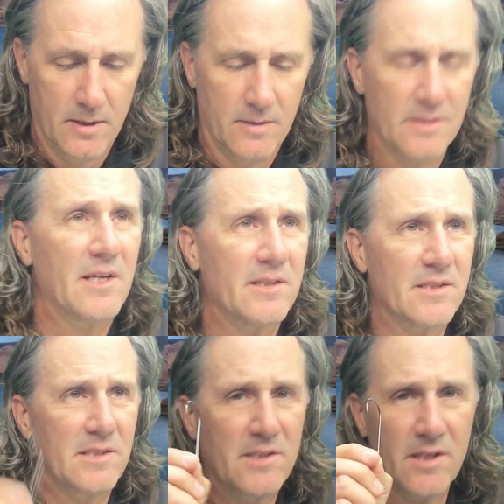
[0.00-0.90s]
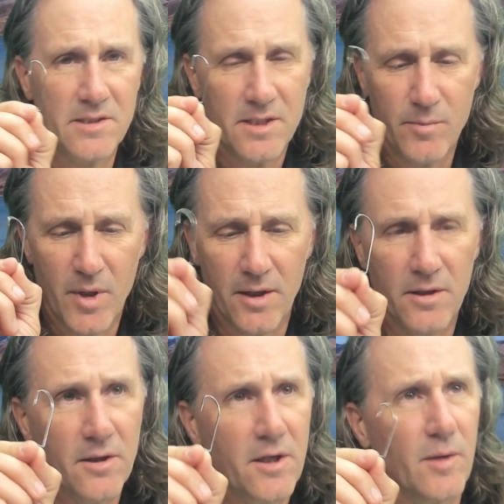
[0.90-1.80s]
This has such a better
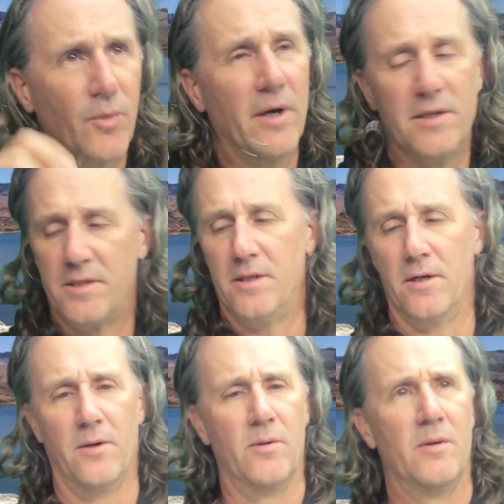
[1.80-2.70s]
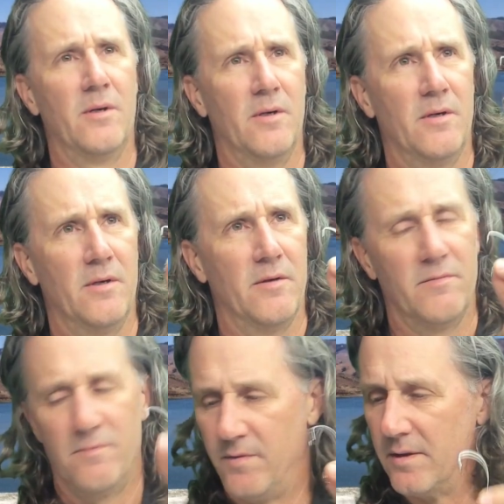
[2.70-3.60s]
hookup ratio
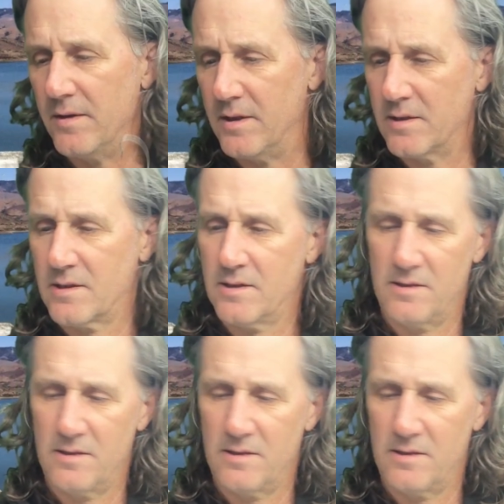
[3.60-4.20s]
than this.